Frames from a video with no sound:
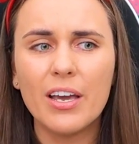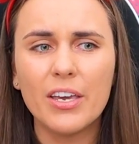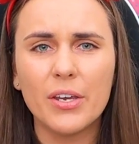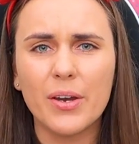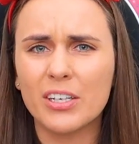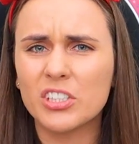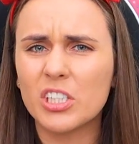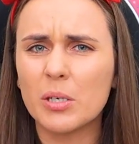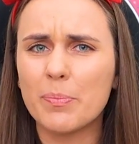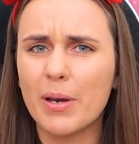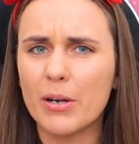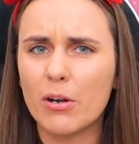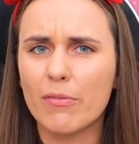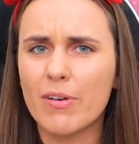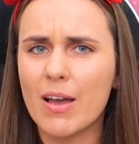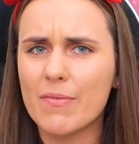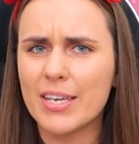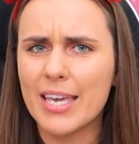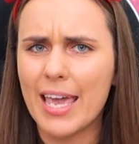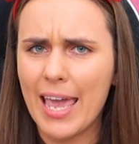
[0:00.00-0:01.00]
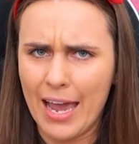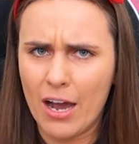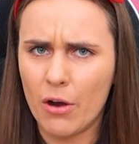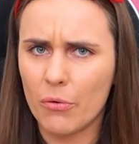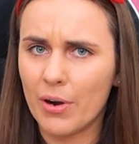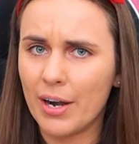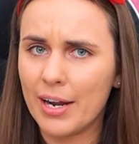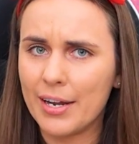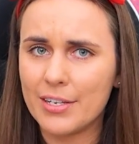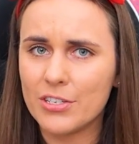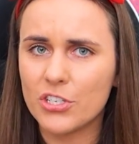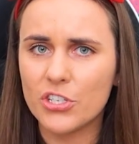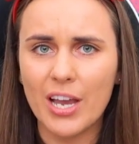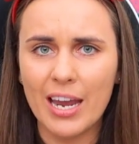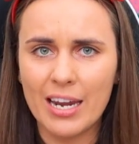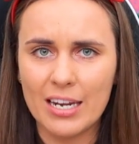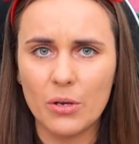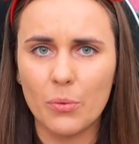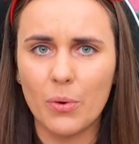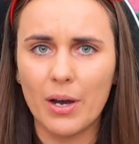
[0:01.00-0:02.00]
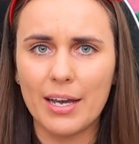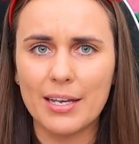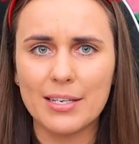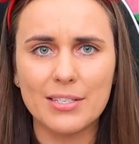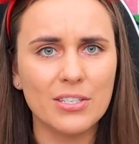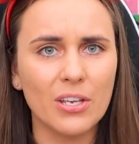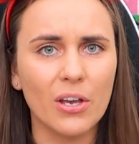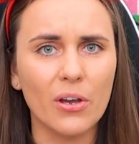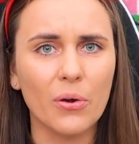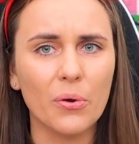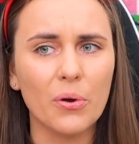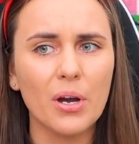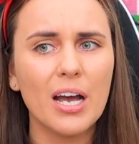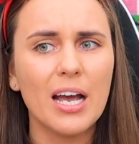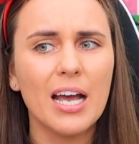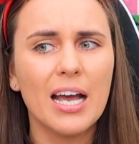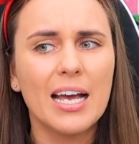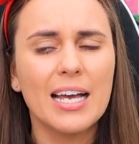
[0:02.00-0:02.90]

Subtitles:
you're actually better off having Outrage anyway. So